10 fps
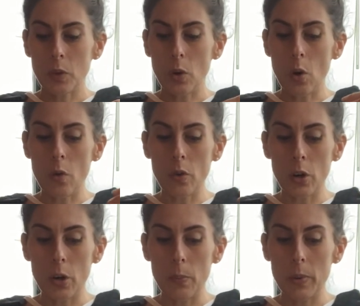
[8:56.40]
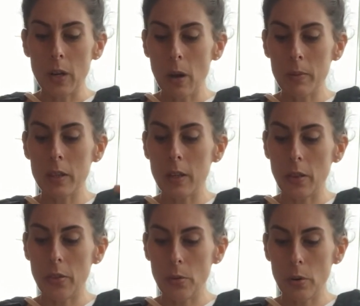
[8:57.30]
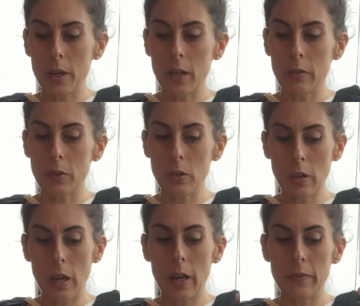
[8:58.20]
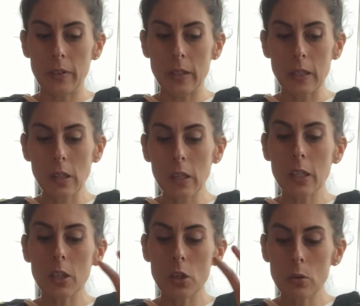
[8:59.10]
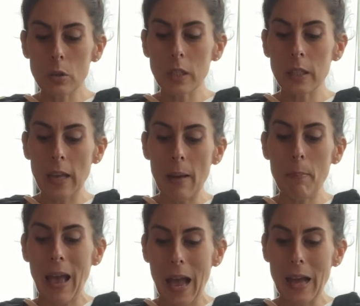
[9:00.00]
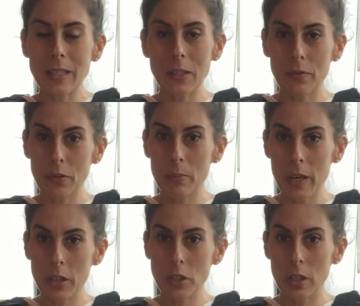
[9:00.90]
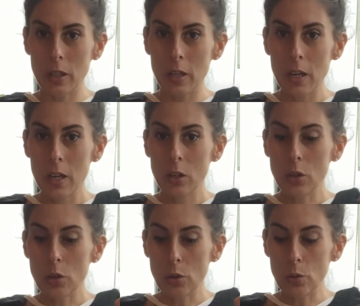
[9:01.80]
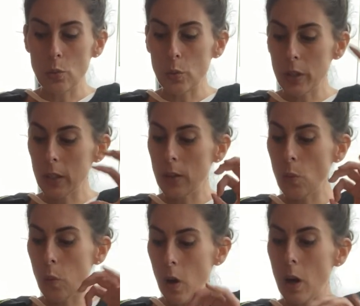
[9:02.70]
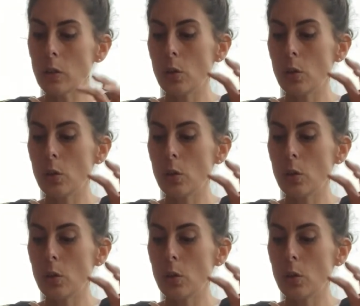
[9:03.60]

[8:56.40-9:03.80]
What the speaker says: over becoming the authority of your life and using that past information to really walk